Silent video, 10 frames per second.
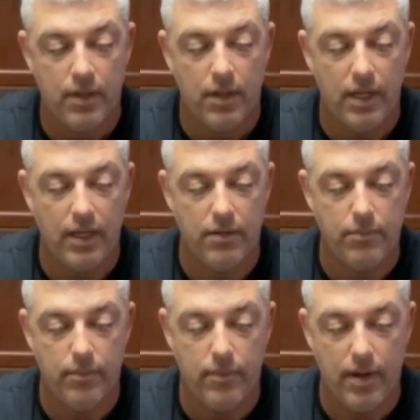And
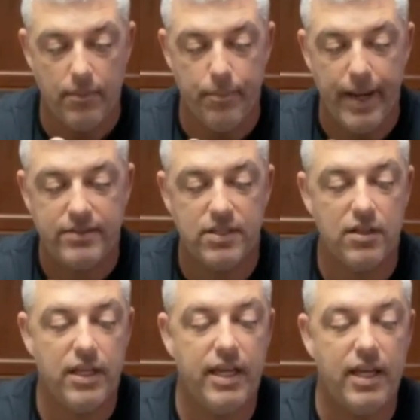
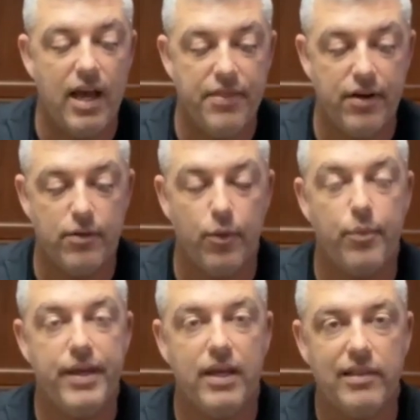basically there will
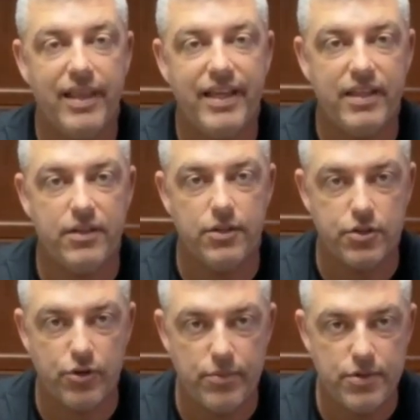be a link in the
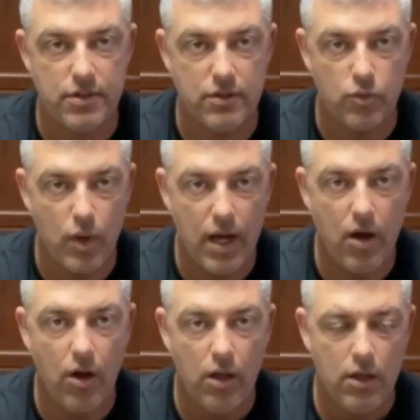description as
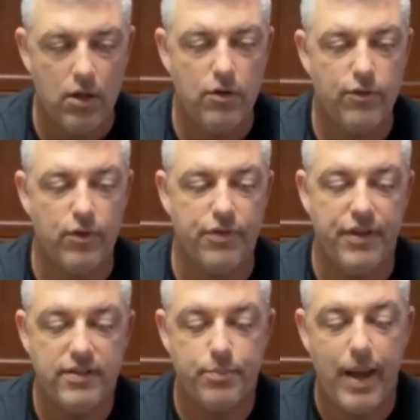well for
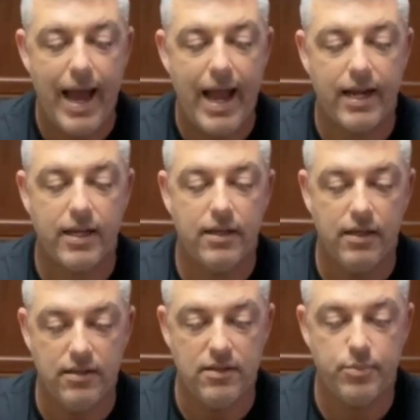this pack.
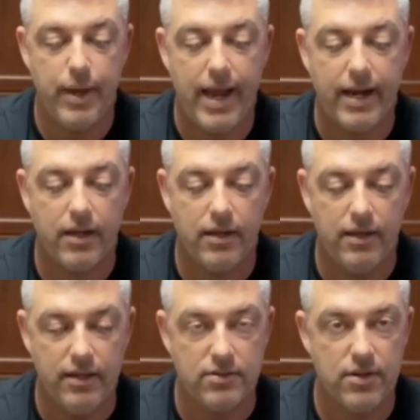And this pack
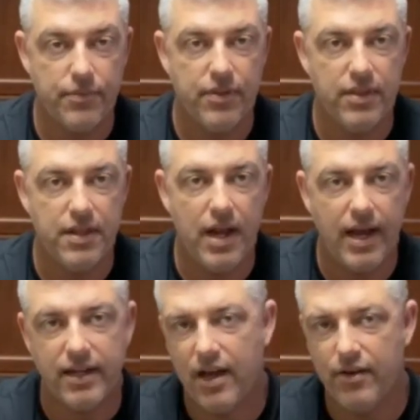is something that I
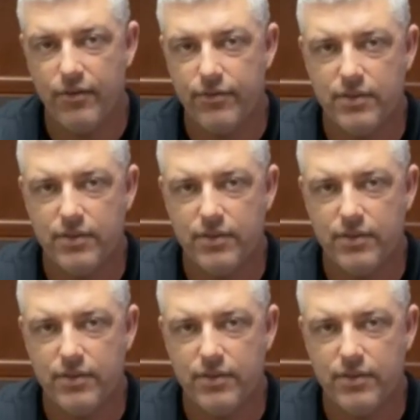kind of,